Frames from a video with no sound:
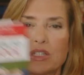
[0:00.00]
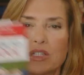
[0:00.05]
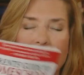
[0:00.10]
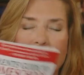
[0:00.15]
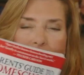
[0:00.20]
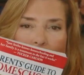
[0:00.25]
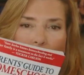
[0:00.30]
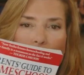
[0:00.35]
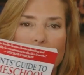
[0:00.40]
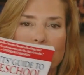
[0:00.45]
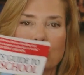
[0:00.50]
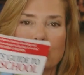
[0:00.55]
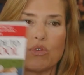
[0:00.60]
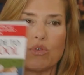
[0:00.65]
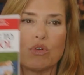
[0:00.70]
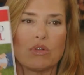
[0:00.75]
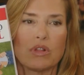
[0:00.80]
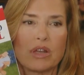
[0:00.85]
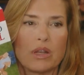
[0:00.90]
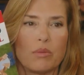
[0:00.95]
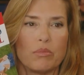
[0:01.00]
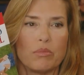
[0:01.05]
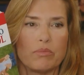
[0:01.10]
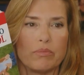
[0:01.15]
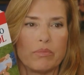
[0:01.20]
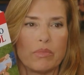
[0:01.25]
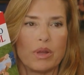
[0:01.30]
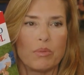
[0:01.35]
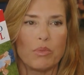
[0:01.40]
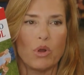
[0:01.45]
Guide to Homeschool,
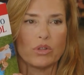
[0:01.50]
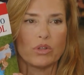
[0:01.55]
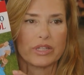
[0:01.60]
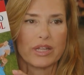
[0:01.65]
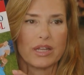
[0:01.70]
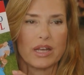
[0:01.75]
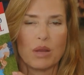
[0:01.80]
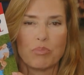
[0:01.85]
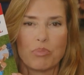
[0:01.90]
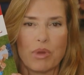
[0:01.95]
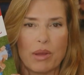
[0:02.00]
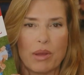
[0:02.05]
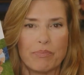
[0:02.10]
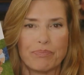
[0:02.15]
and I'm holding it up.